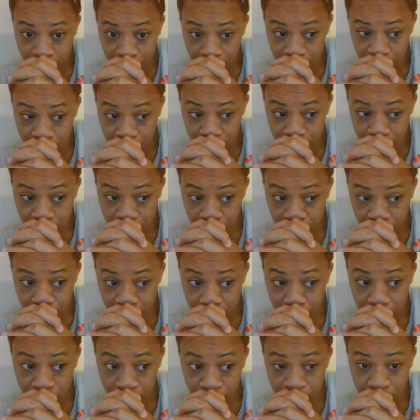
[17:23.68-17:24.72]
What
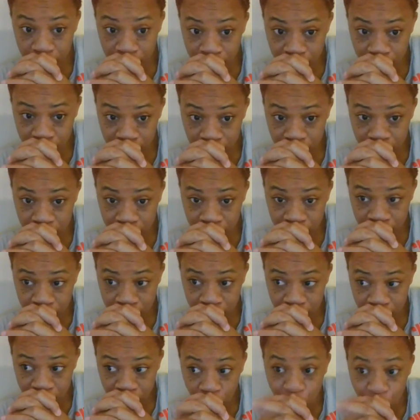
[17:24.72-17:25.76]

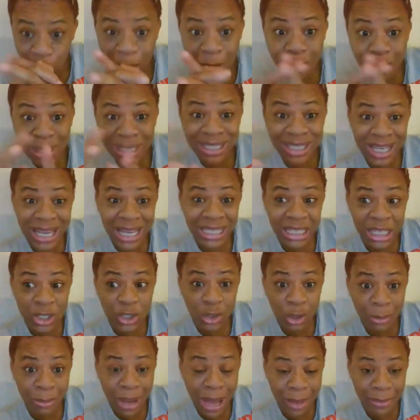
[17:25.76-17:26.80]
mistakes did
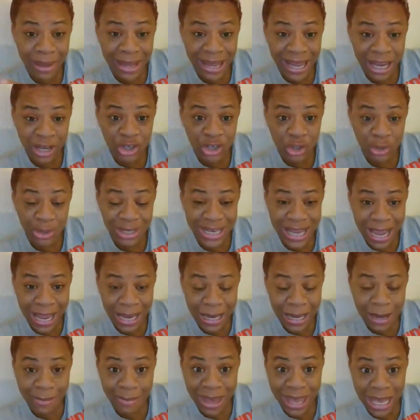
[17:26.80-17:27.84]
your mama and your
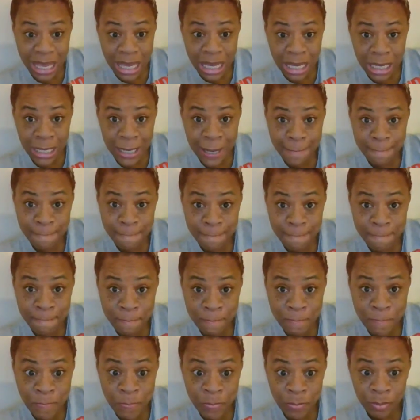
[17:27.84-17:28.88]
daddy made
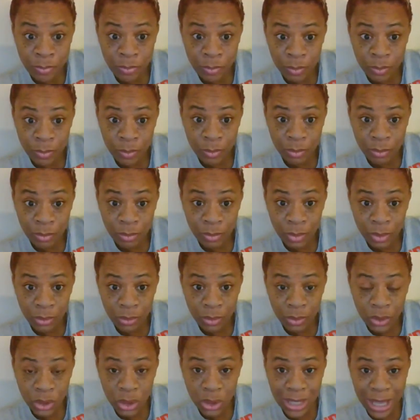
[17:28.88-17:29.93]

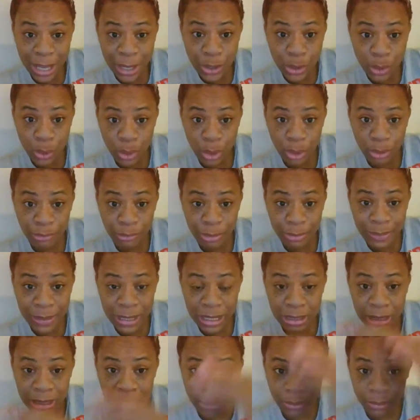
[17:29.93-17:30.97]
so that you don't
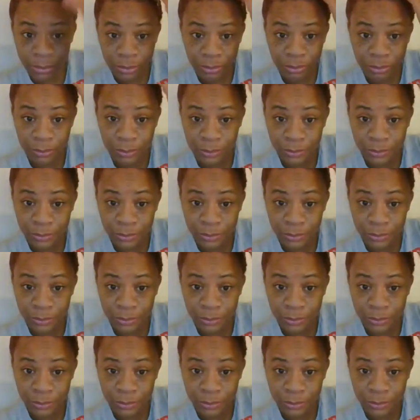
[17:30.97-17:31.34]
repeat them?